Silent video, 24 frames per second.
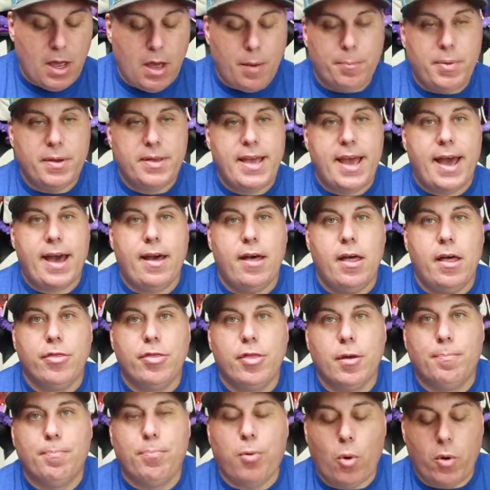But yeah,
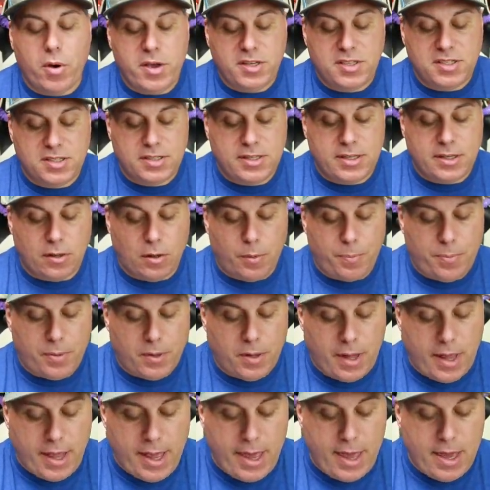the boys still
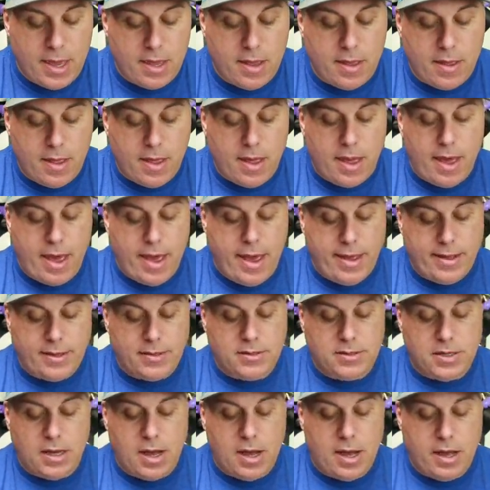play,
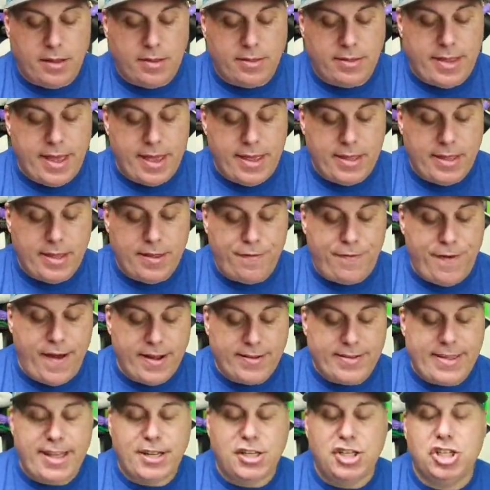and uh, they, in
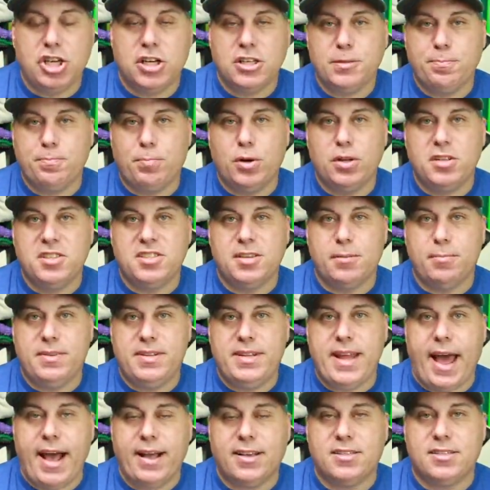fact, they just put some
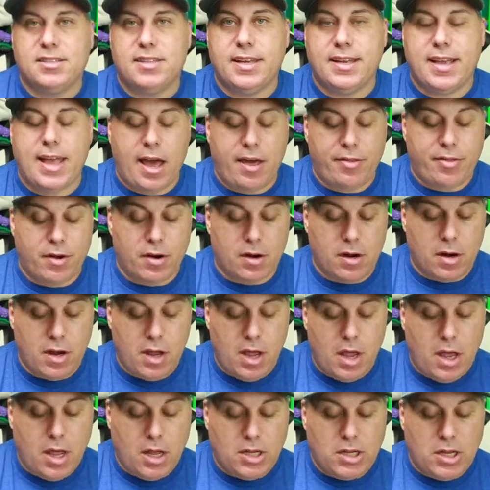decks together
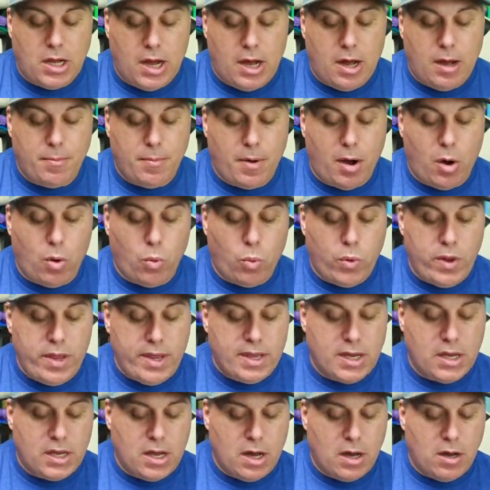um, a
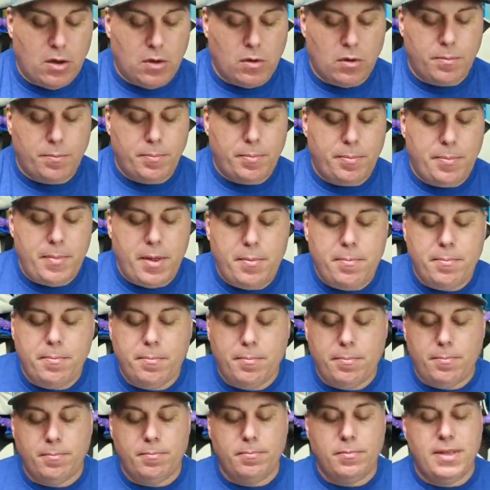week ago.
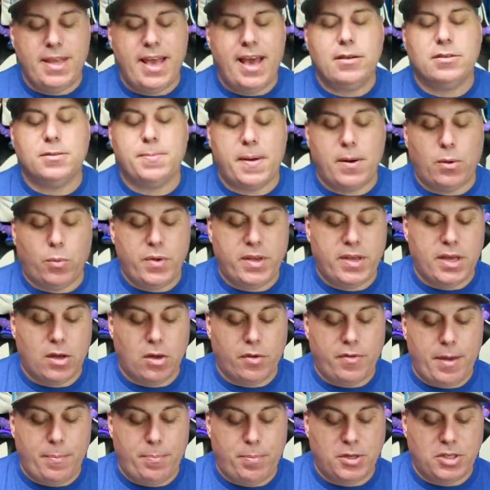Yeah, it was about a week
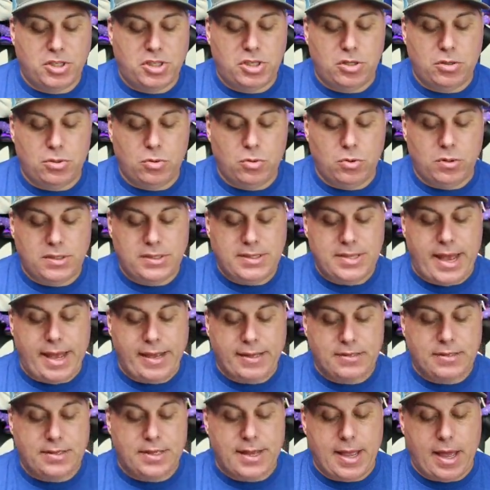ago. They put two
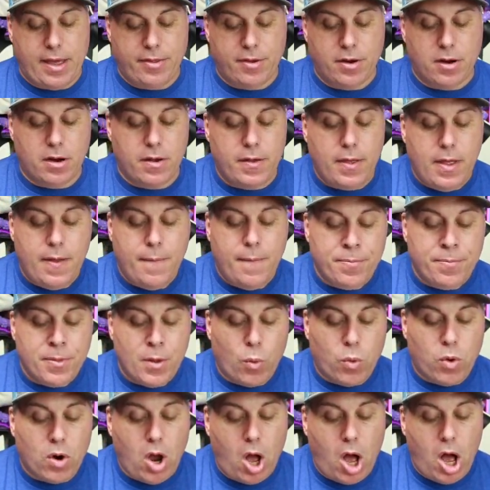decks together.
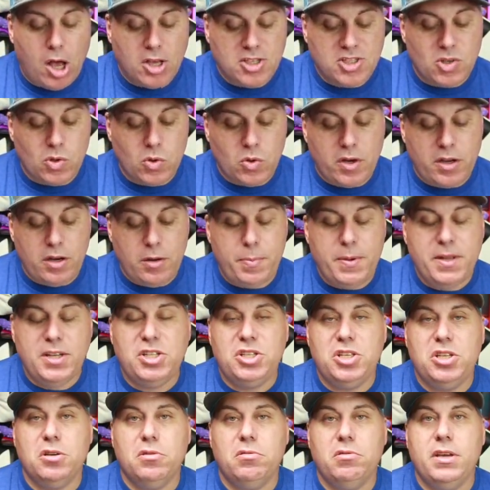We're also going to be
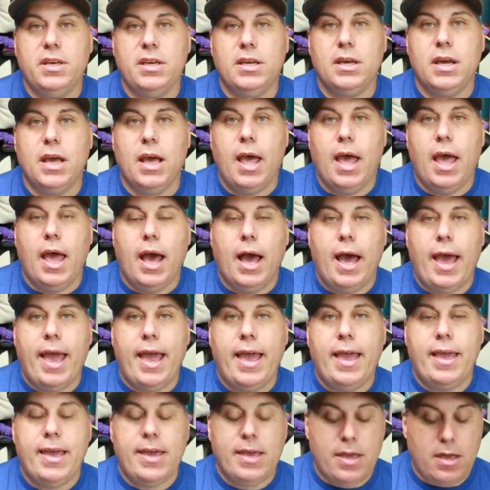doing
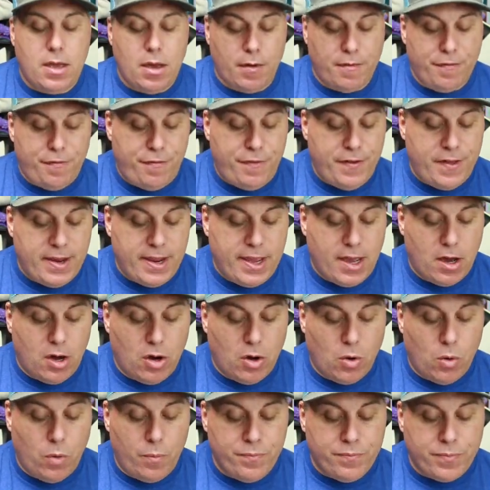a
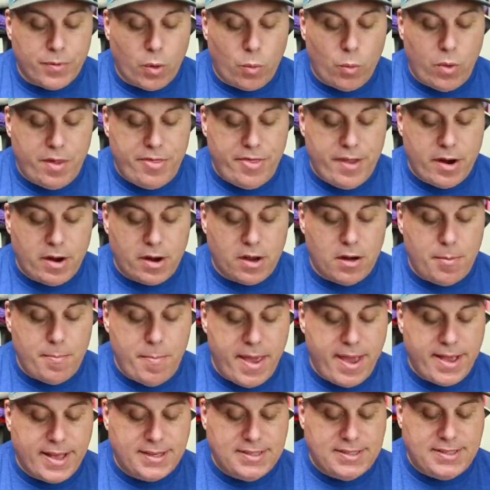video where they're going to
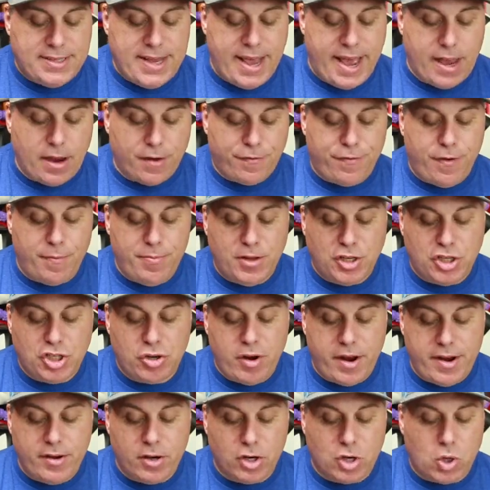make a deck from the
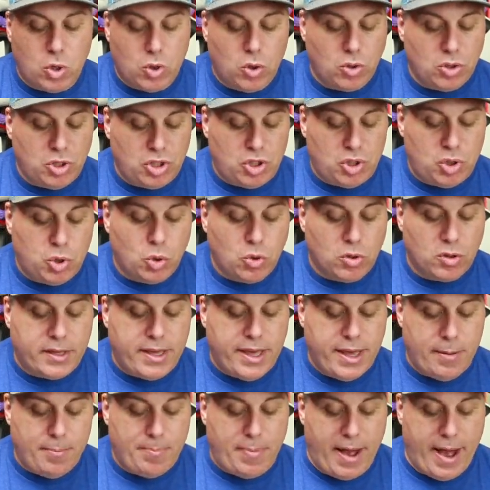trainer
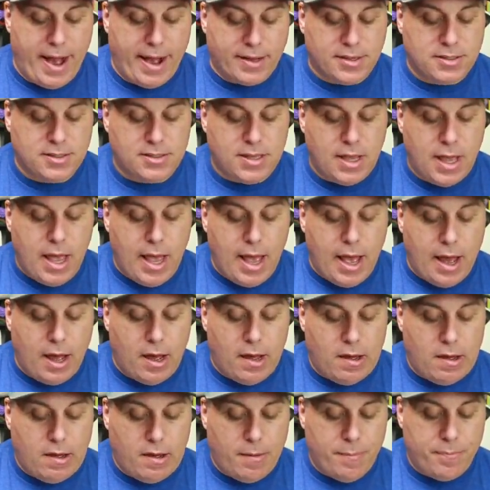toolkit box.
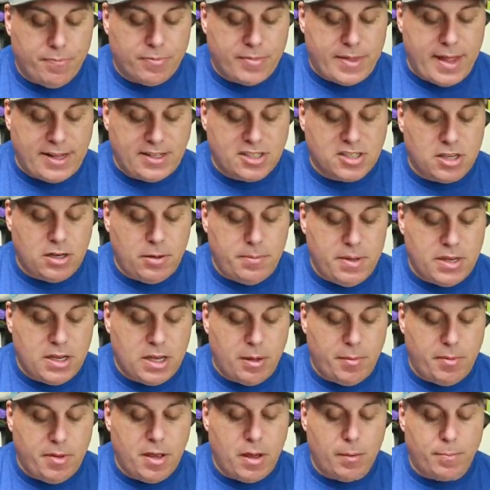Um, that's going to be
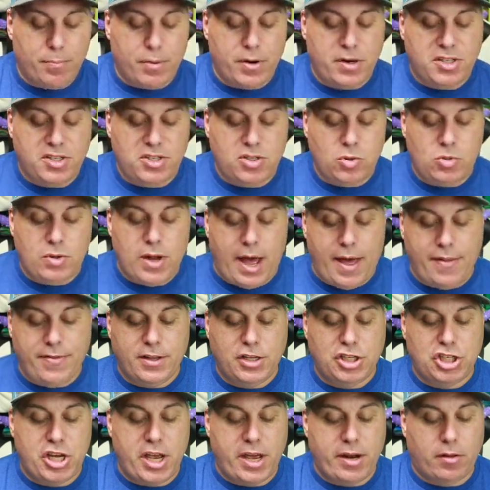coming up pretty soon on the
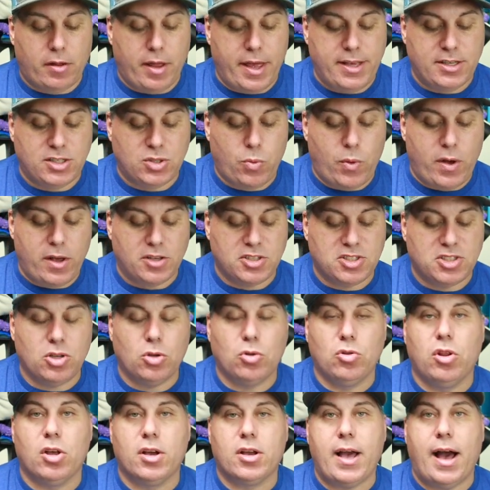channel as well, so
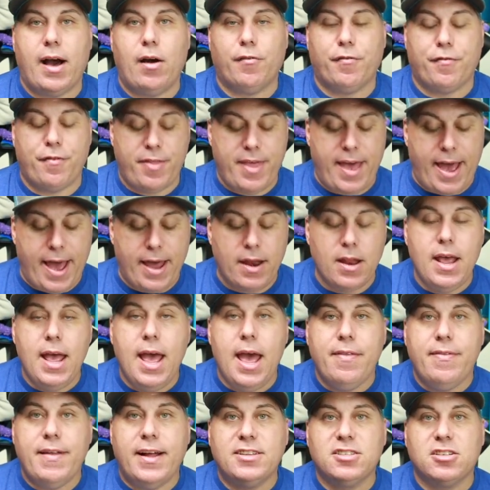look out for that.
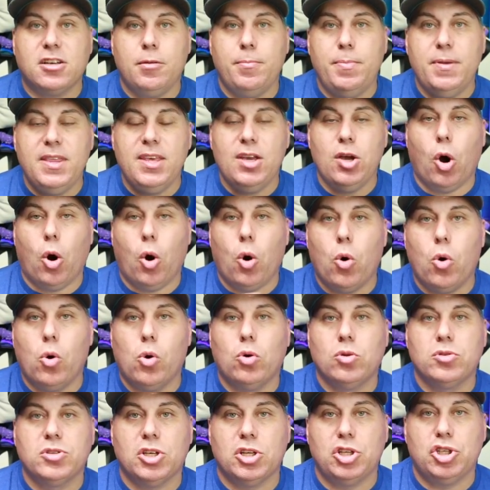That's going to be the
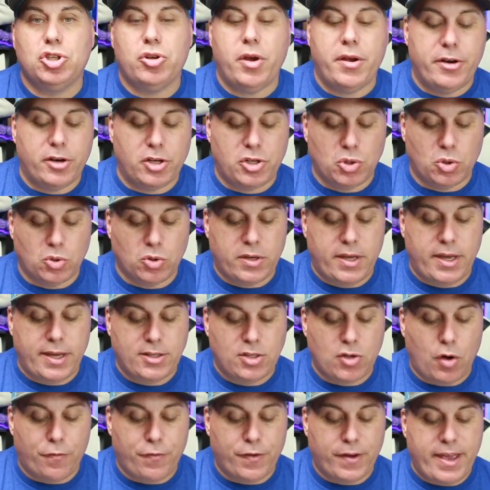old trainer toolkit.
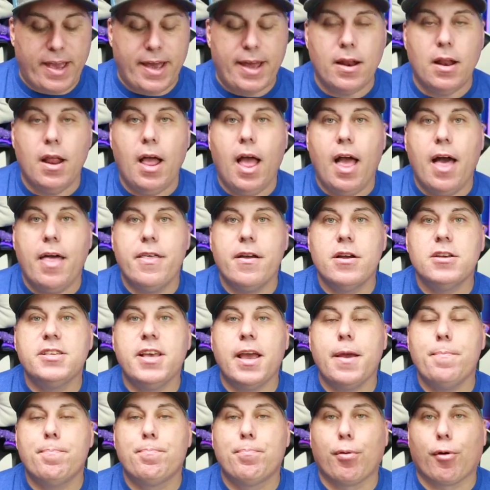Don't forget, there's
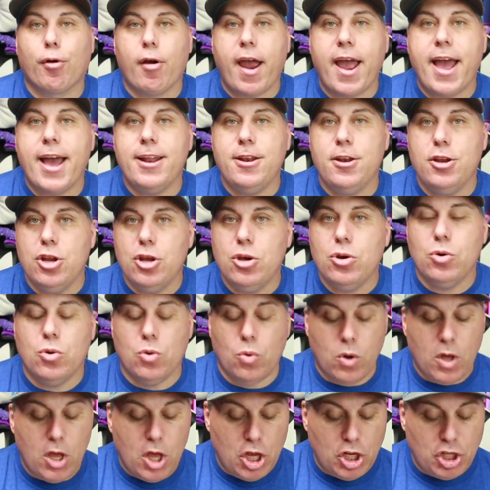a brand
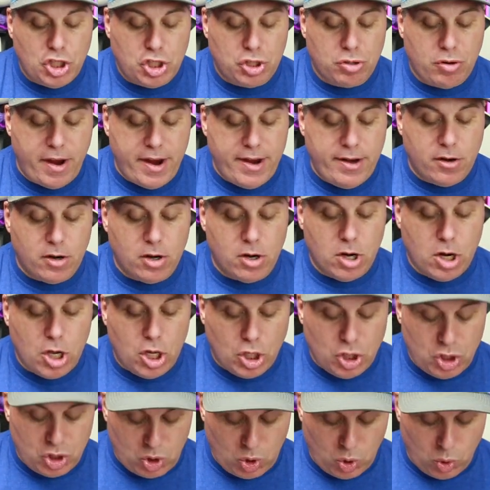new trainer
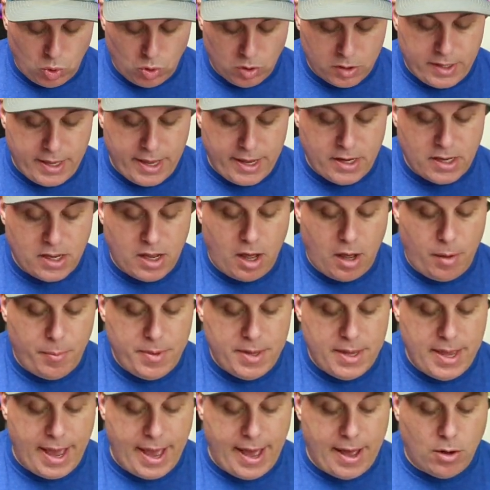toolkit
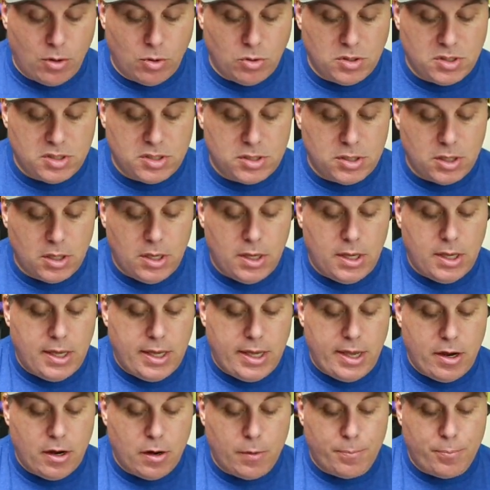coming out
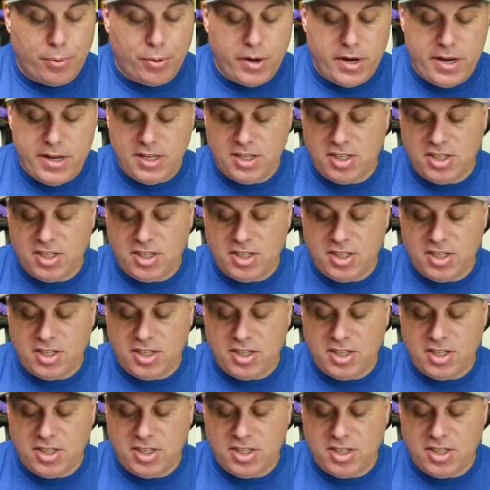here pretty